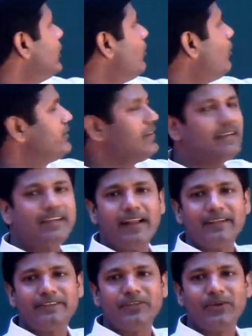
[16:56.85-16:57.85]
What does that
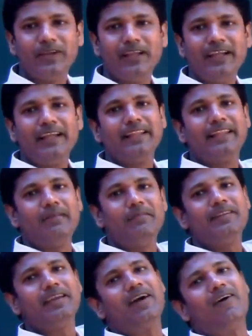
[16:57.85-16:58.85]
tell you? That
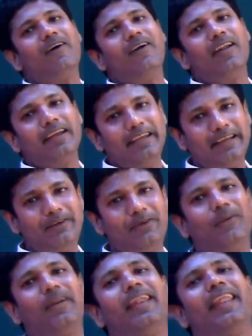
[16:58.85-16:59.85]
means they're all
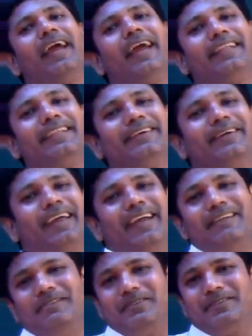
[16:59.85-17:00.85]
equal length.
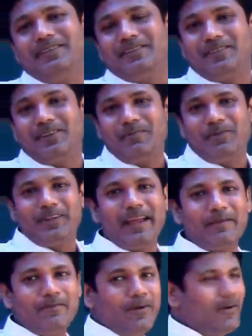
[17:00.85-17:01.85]
Okay, just distribute
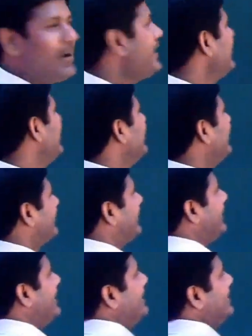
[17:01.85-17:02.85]
them. All right. Okay.